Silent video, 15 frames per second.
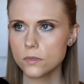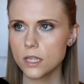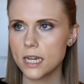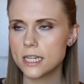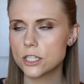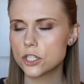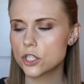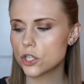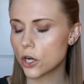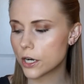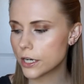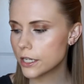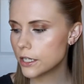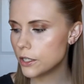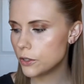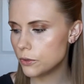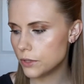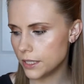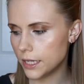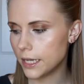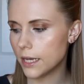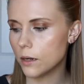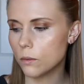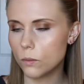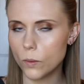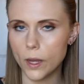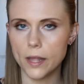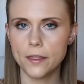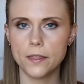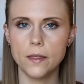I started using it
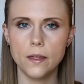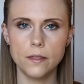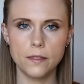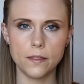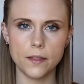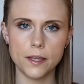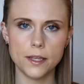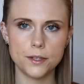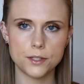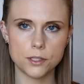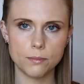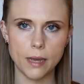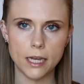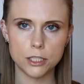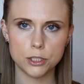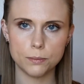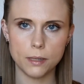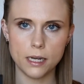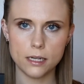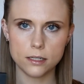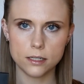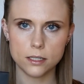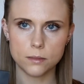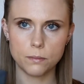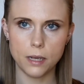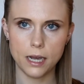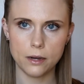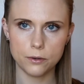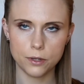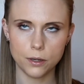with the Smashbox
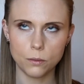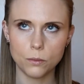powder,